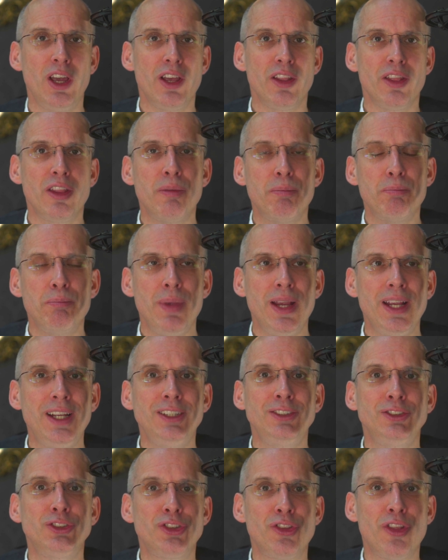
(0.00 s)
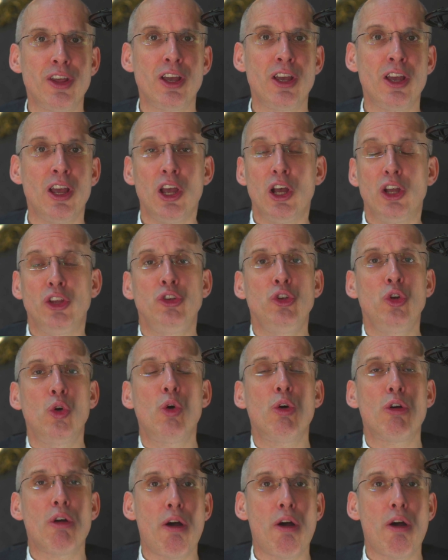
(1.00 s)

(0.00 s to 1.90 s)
that means that your